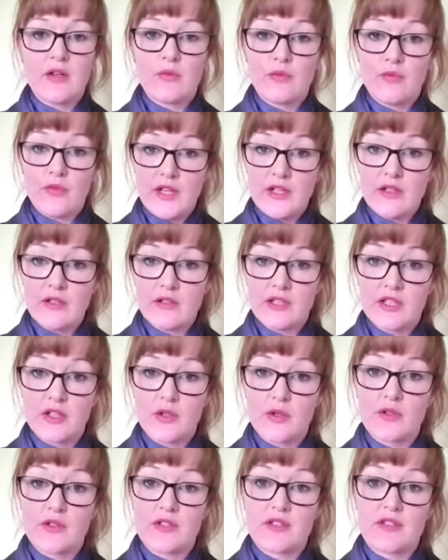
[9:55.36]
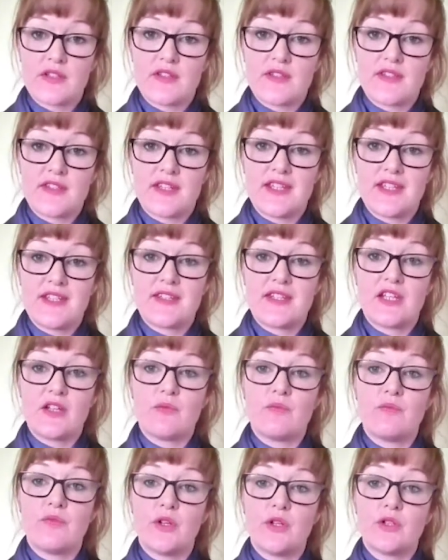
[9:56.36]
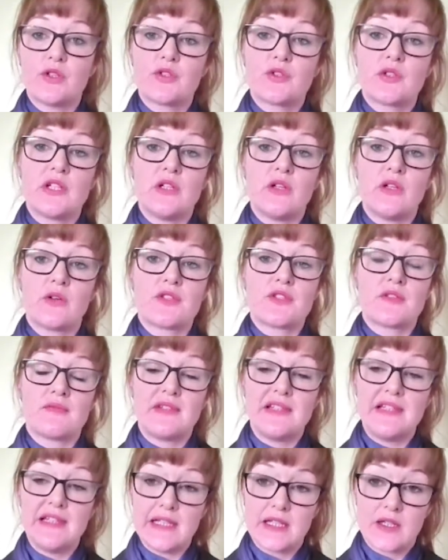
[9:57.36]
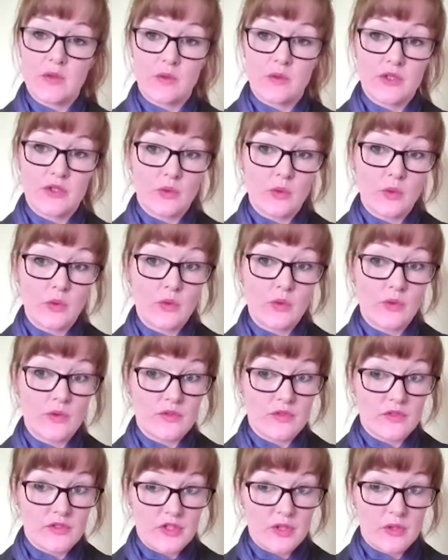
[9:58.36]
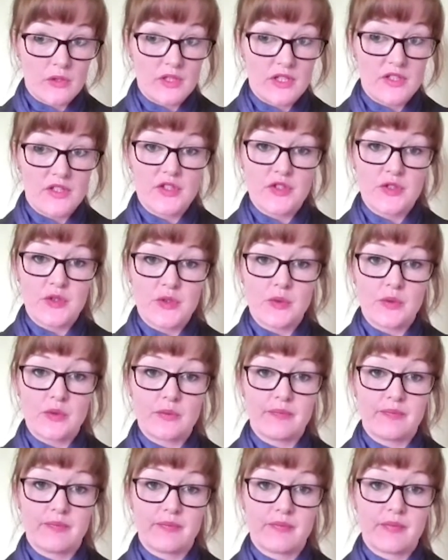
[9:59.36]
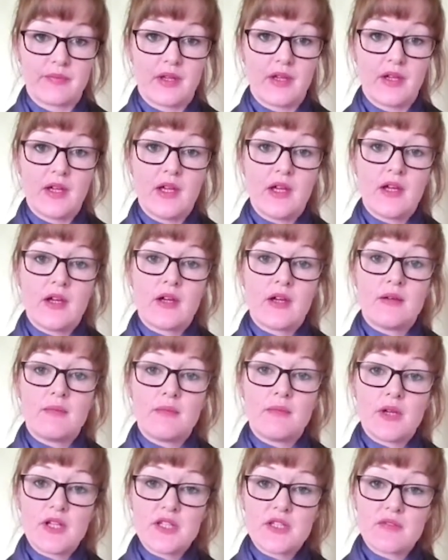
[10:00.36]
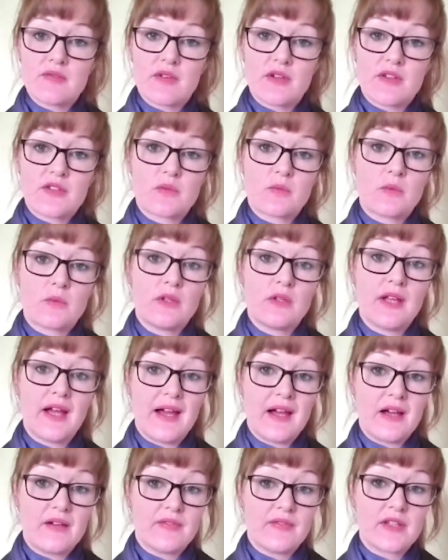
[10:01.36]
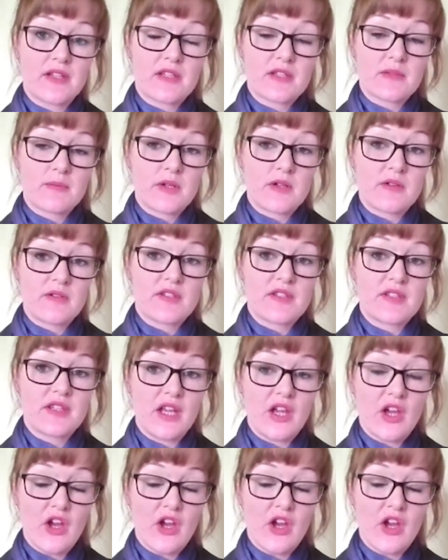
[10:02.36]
Fecal incontinence is the involuntary loss of liquid or solid stool. Most of us will have experienced the